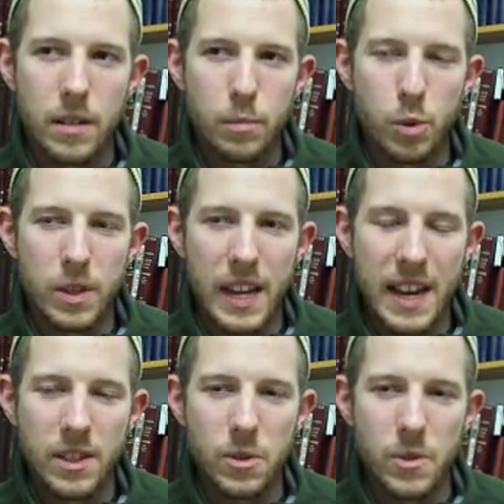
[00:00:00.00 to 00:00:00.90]

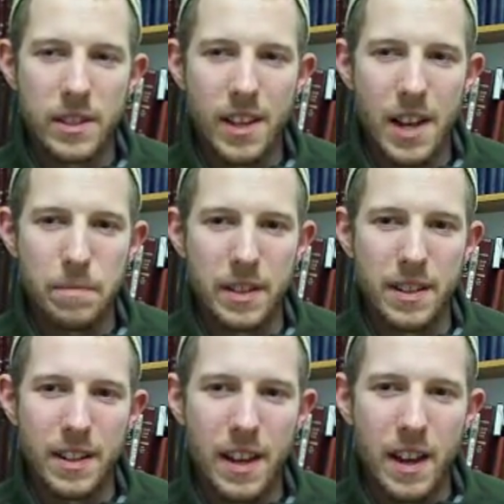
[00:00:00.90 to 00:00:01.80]
pertain to the
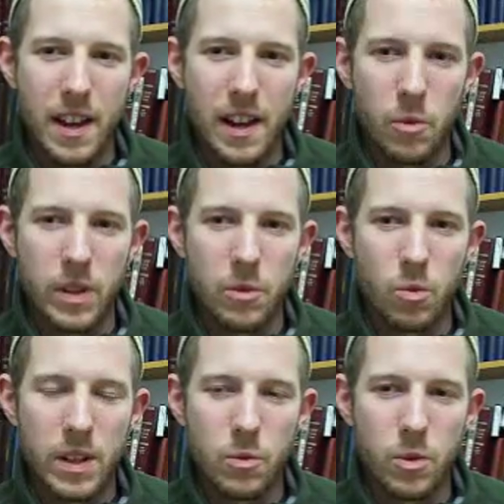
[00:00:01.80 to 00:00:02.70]
topic when
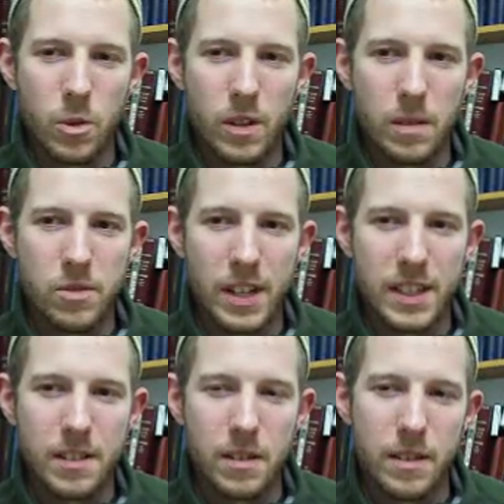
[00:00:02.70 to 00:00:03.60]
one will
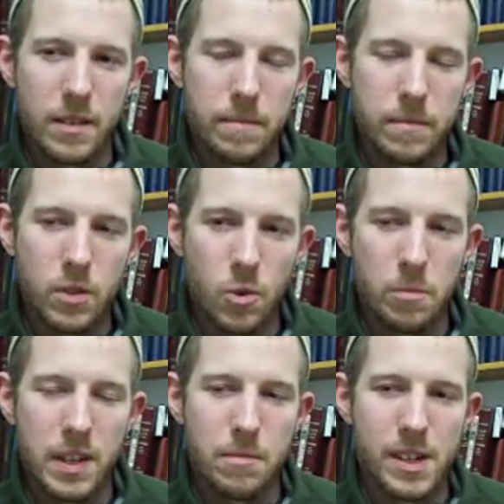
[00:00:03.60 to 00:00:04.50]
object to
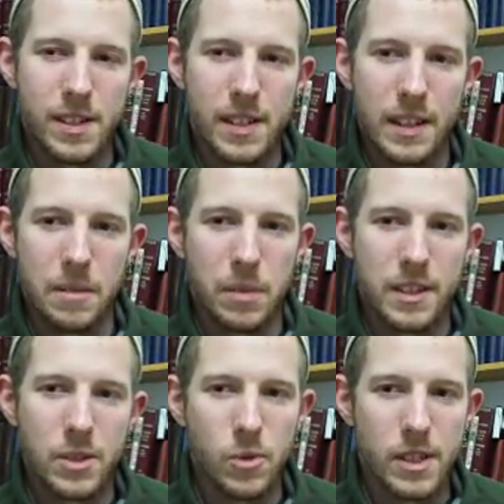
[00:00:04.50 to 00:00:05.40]
me by saying, but
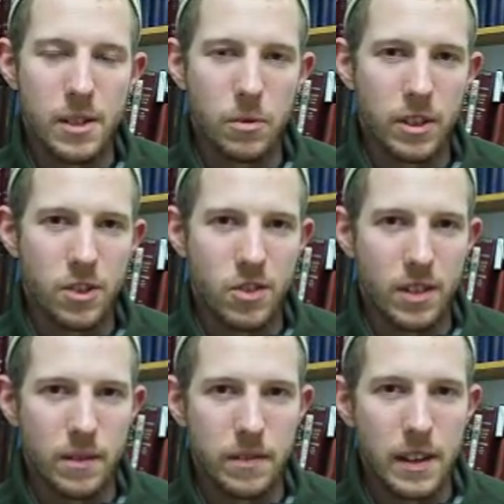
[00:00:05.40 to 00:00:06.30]
this was the religion
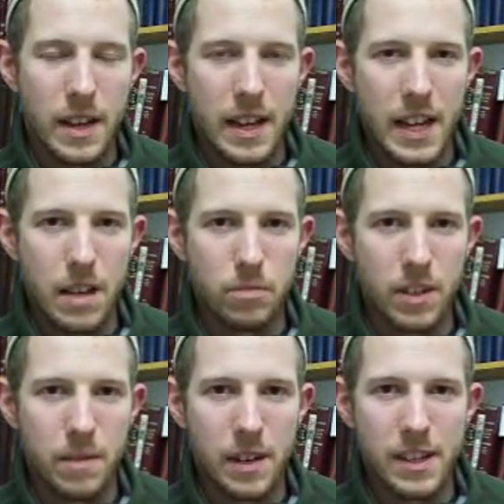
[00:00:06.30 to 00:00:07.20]
of
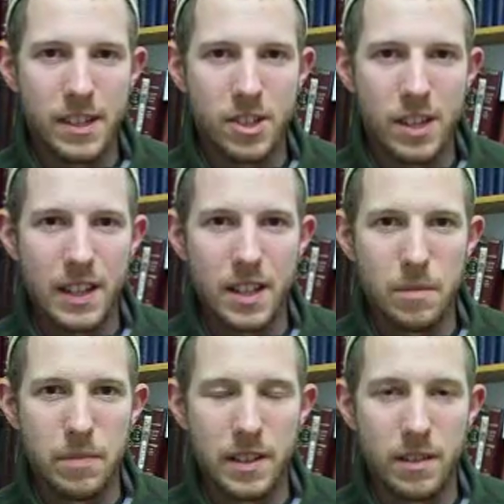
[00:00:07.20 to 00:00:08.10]
Abraham, Isaac,
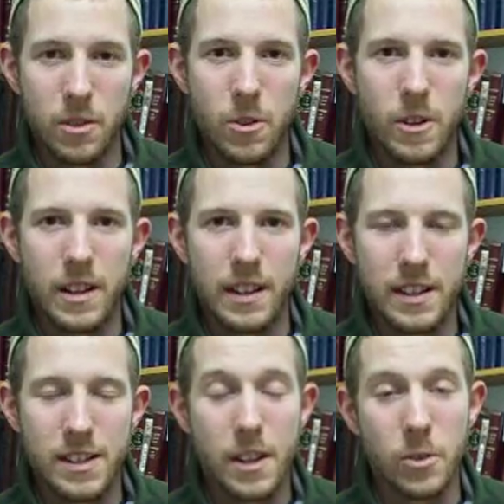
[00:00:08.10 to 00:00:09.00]
Jacob, and Noah,
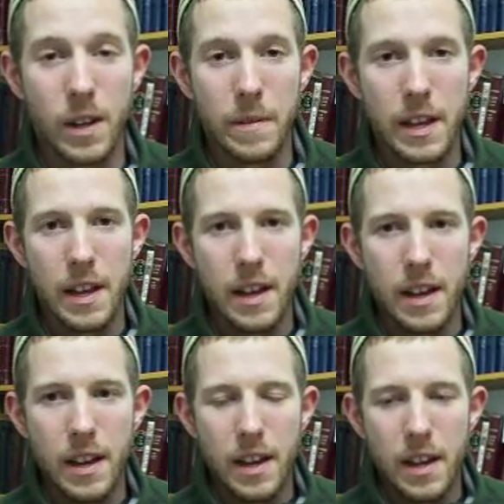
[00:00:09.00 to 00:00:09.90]
etc.
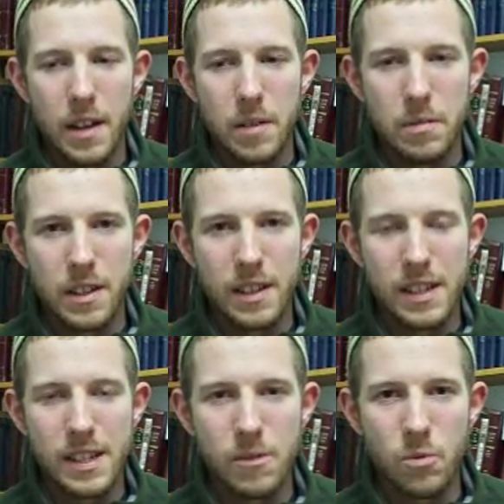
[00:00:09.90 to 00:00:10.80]

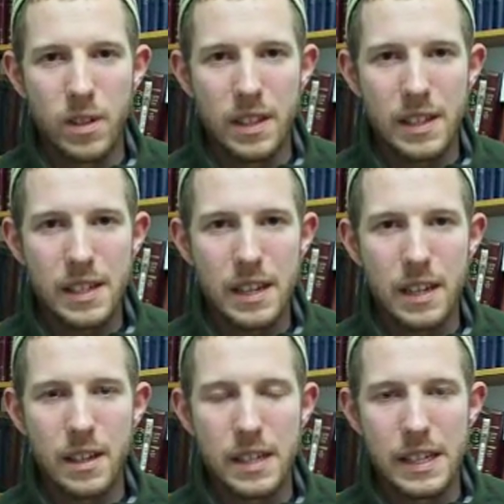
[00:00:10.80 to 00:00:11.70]
Because when they
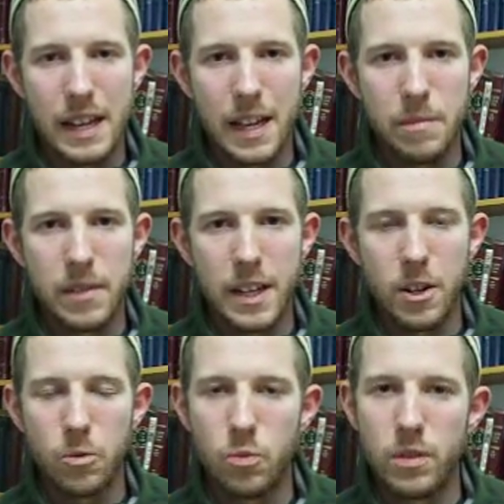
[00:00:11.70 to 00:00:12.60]
say Islam, they
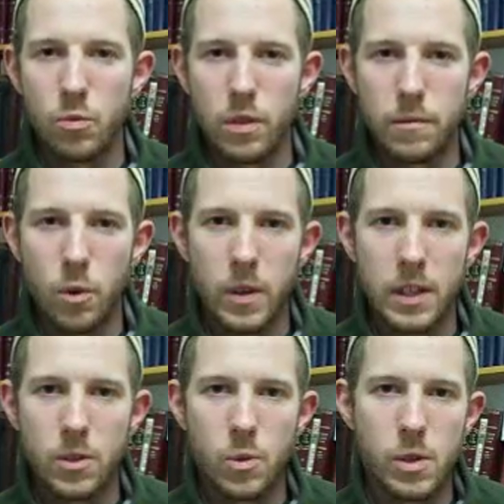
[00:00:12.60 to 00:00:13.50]
are referring
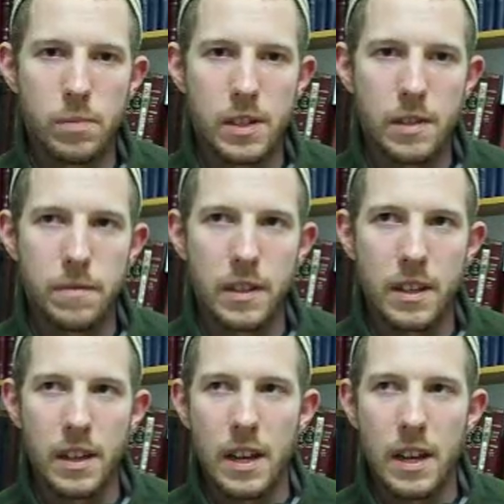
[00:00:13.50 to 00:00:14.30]
to specific